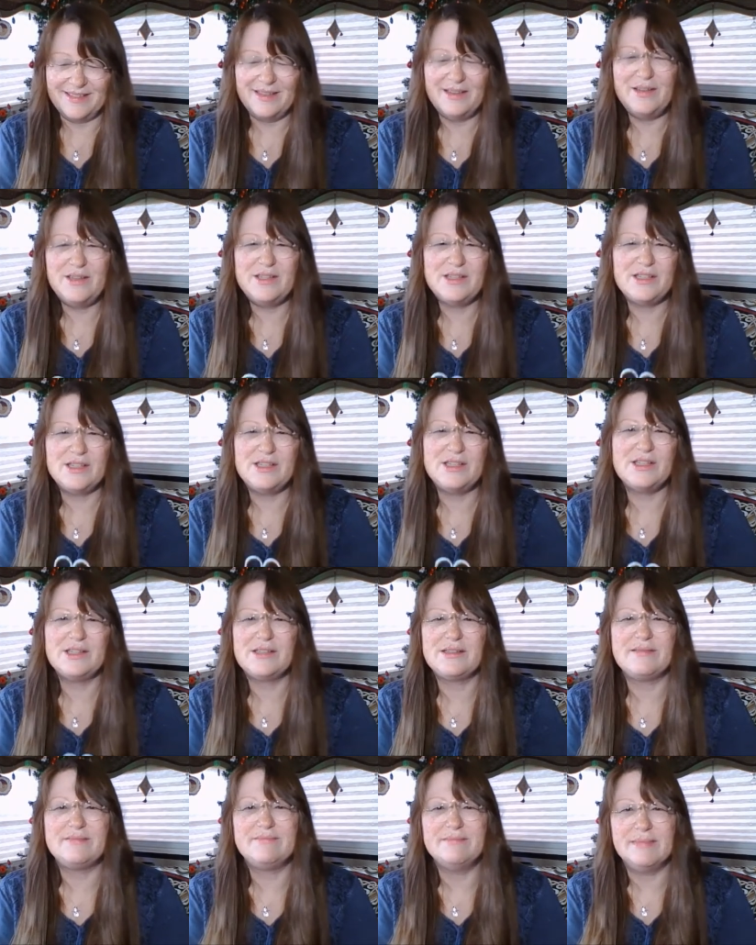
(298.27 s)
it's
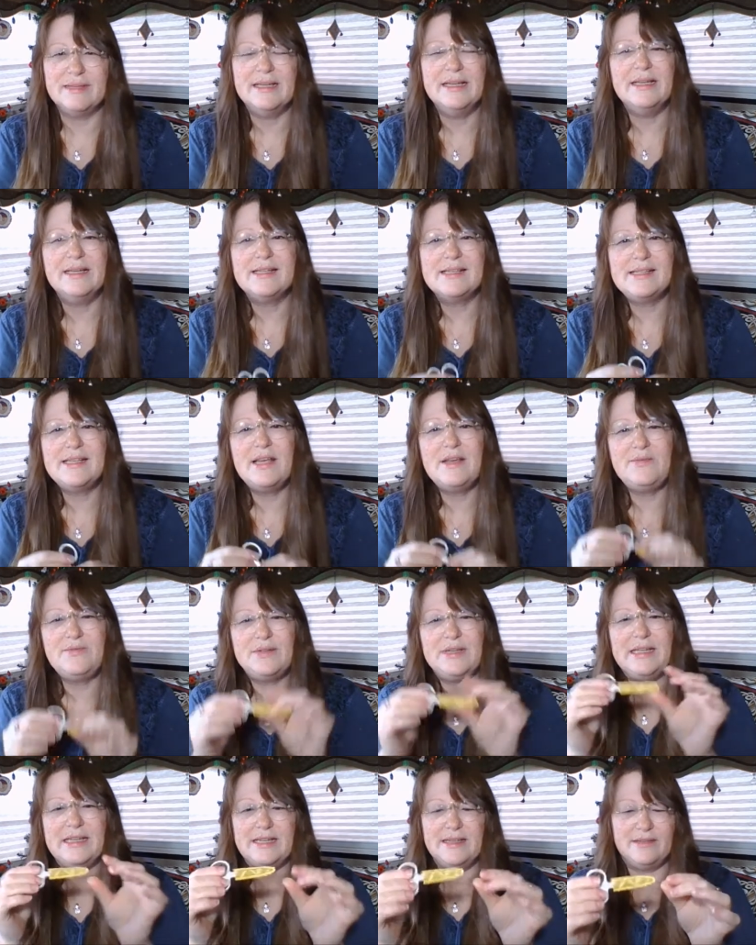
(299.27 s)
just
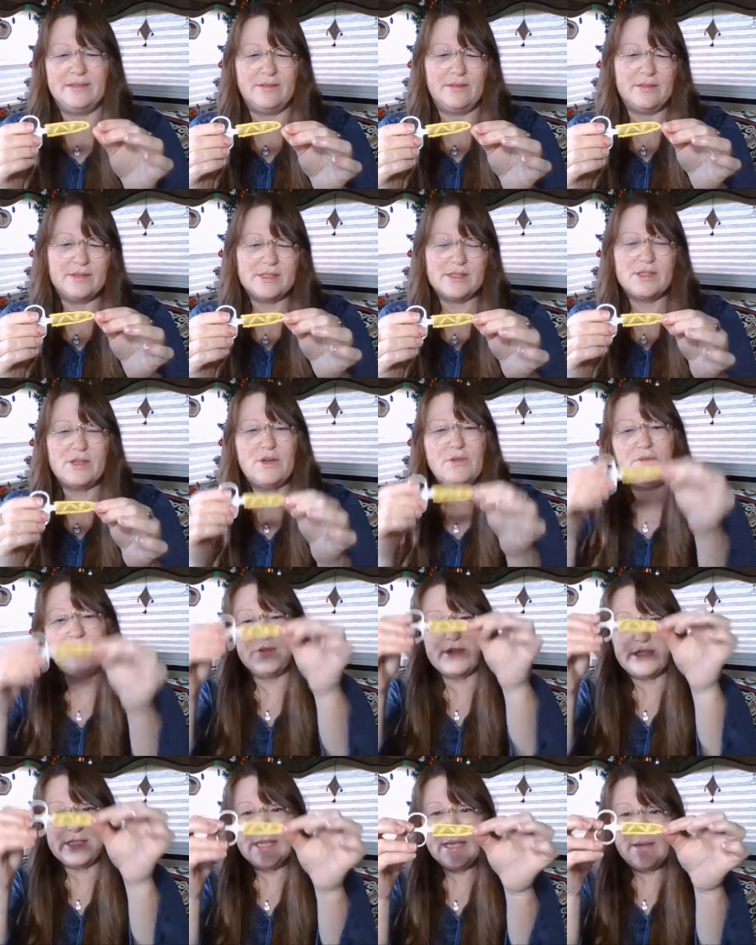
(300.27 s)
safety. So
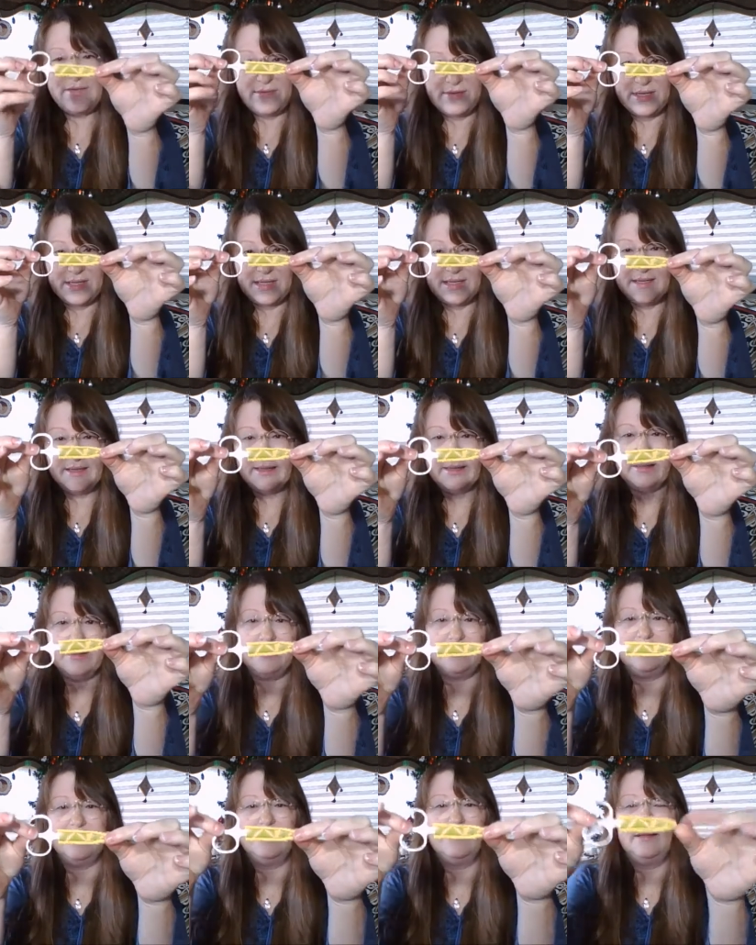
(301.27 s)
for safety,
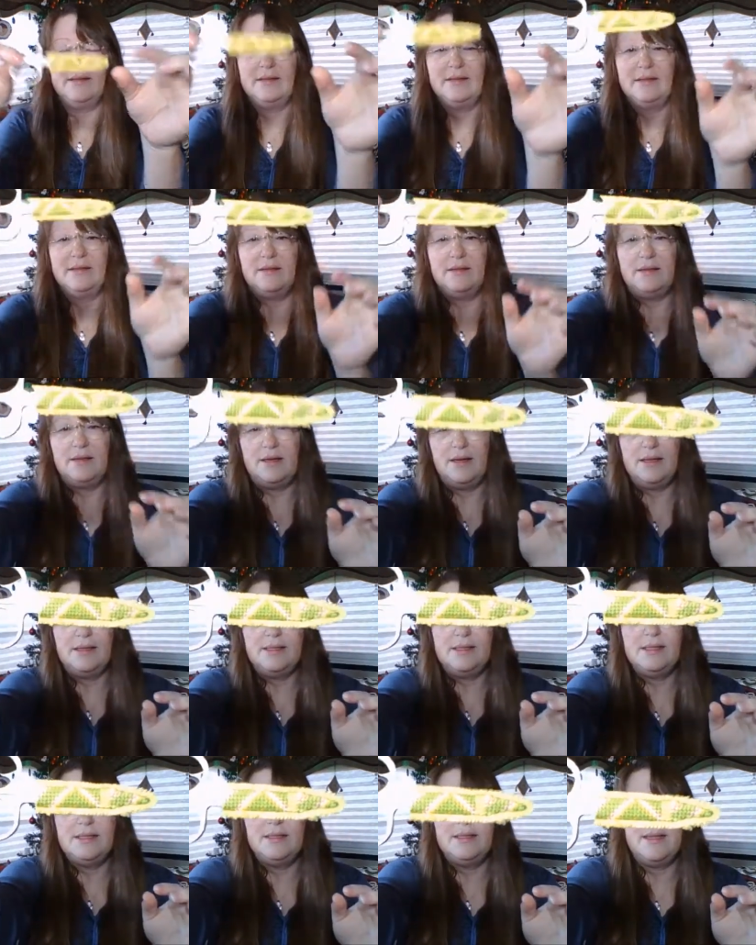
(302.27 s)
I
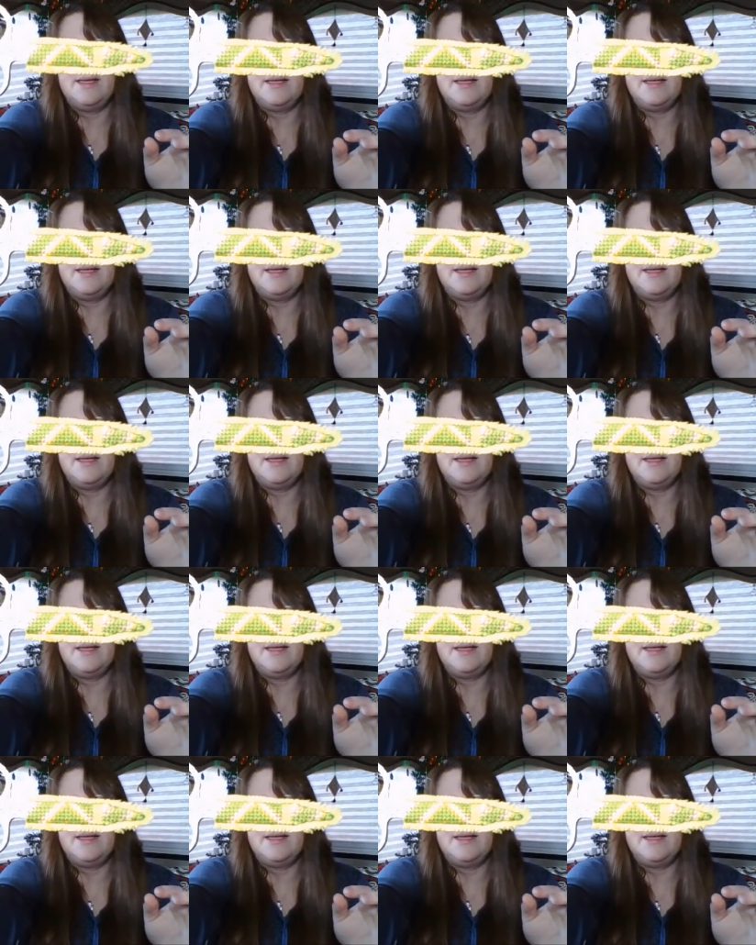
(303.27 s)
did